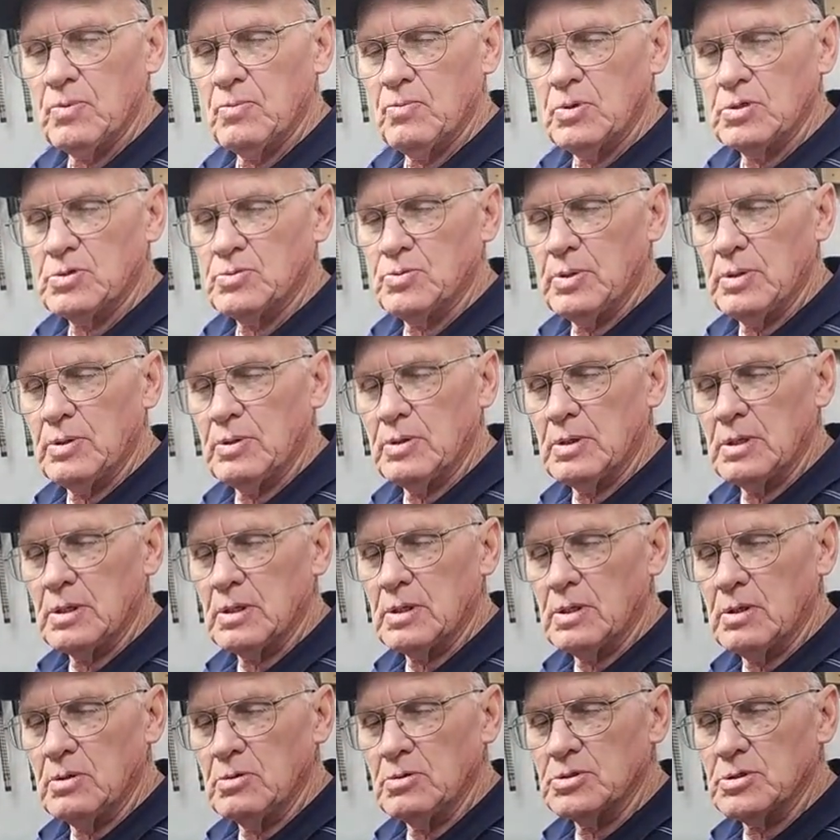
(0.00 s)
which we
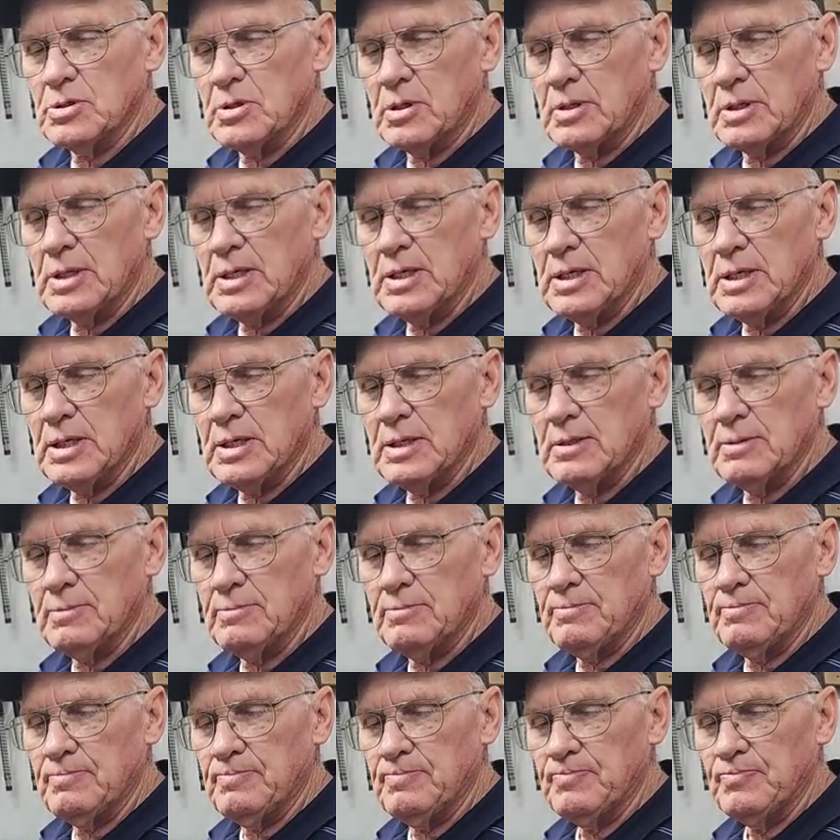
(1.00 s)
enclose in our kit.
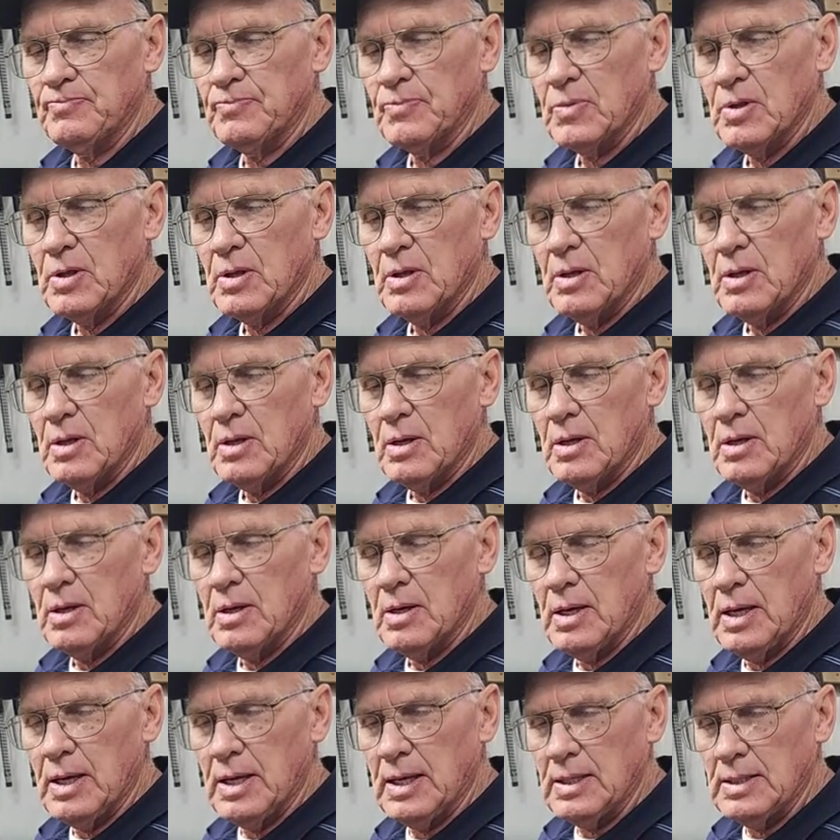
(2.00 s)

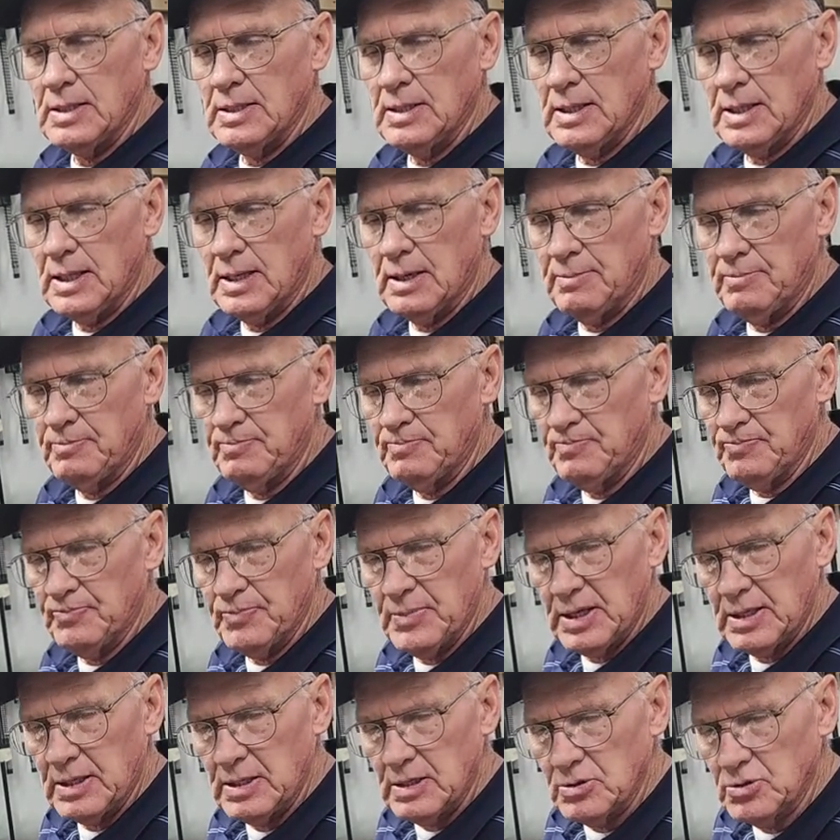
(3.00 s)
And uh,
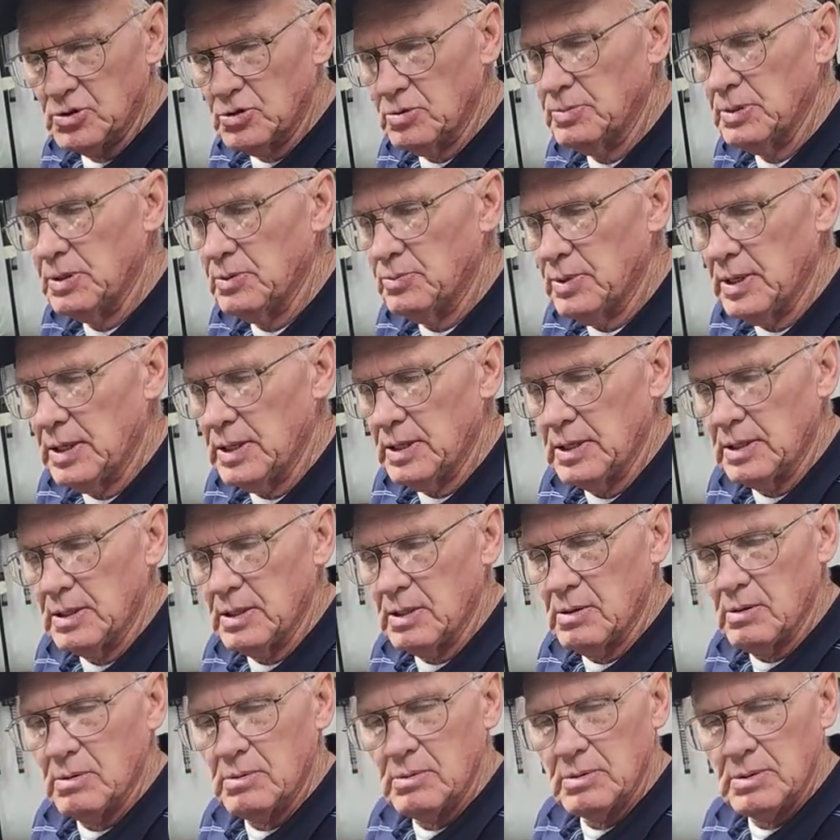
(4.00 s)
that gun should be ready
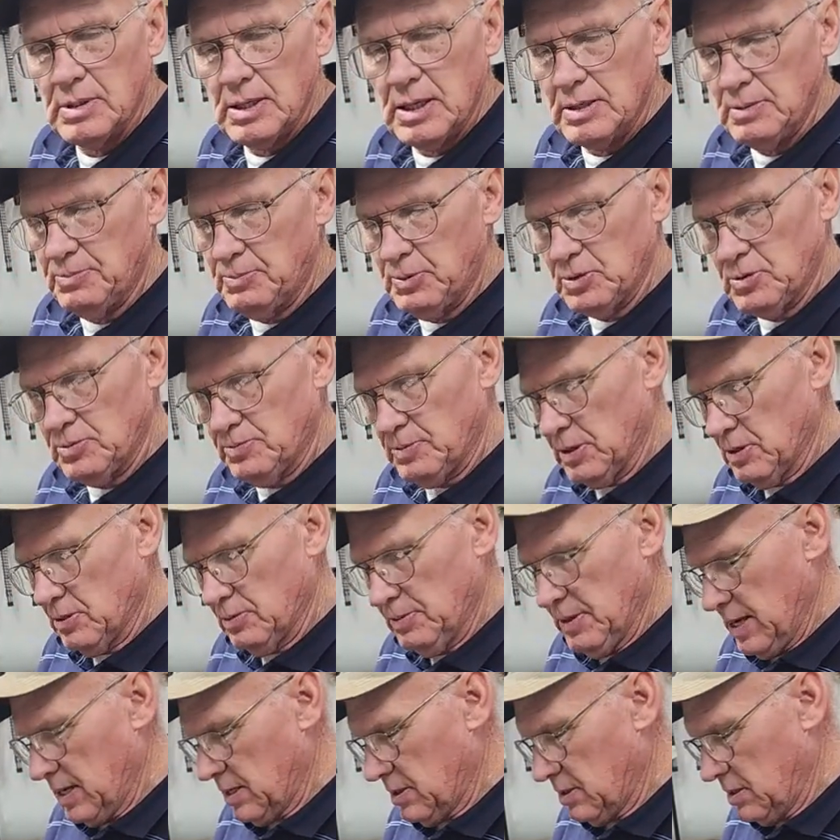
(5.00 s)
to go. Now you put your
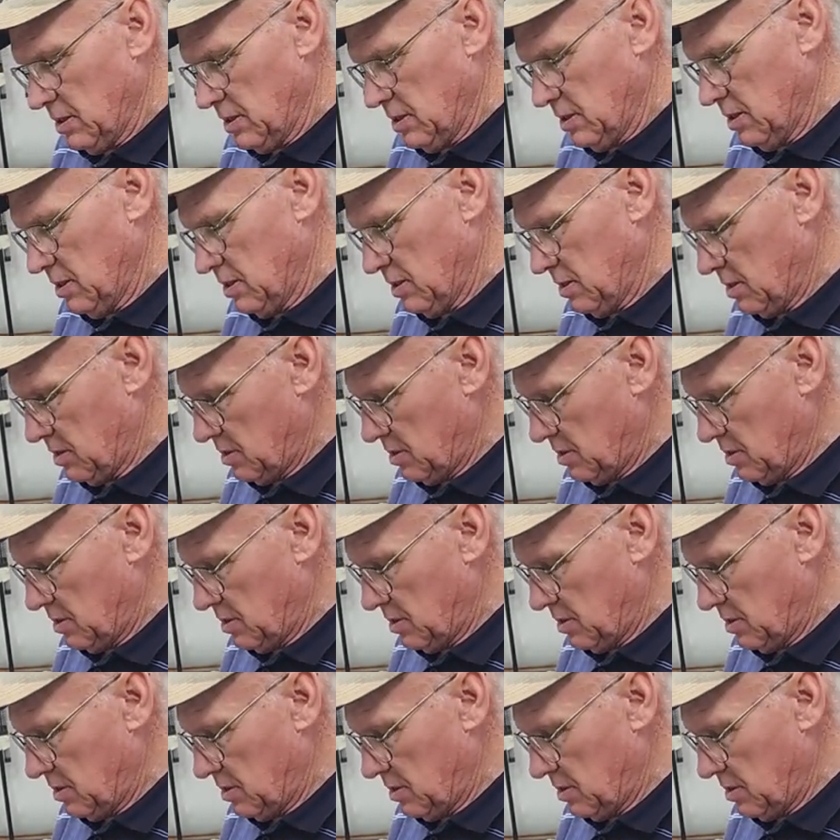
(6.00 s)
barrel back on.